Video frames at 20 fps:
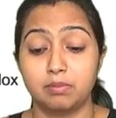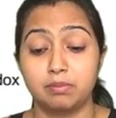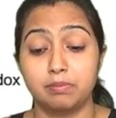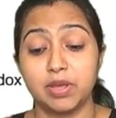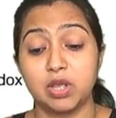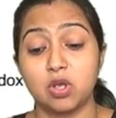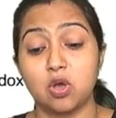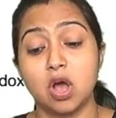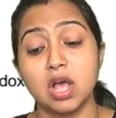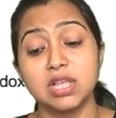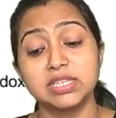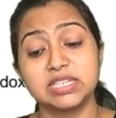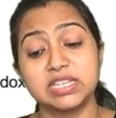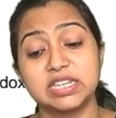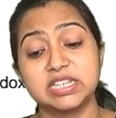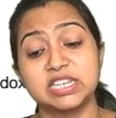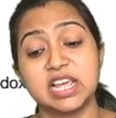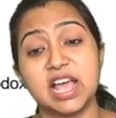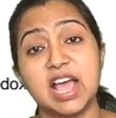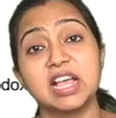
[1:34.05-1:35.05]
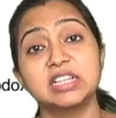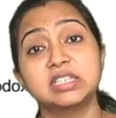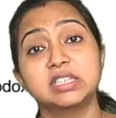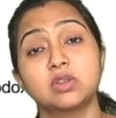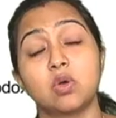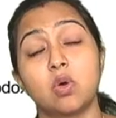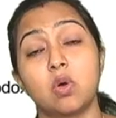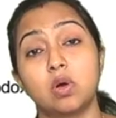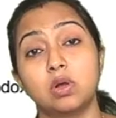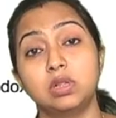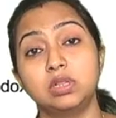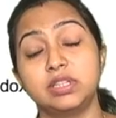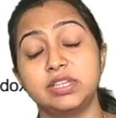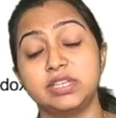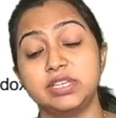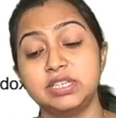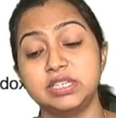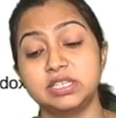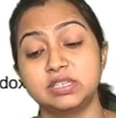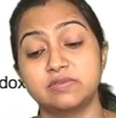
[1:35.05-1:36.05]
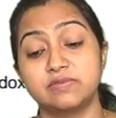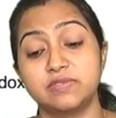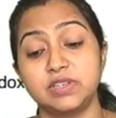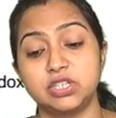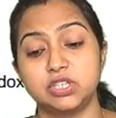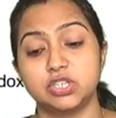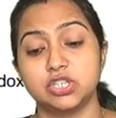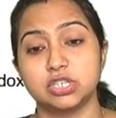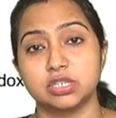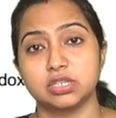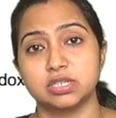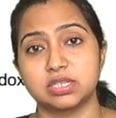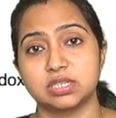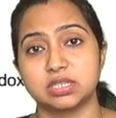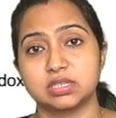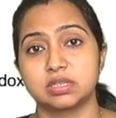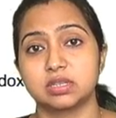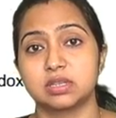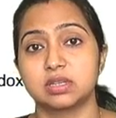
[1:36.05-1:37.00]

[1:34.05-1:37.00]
Because it has all these features.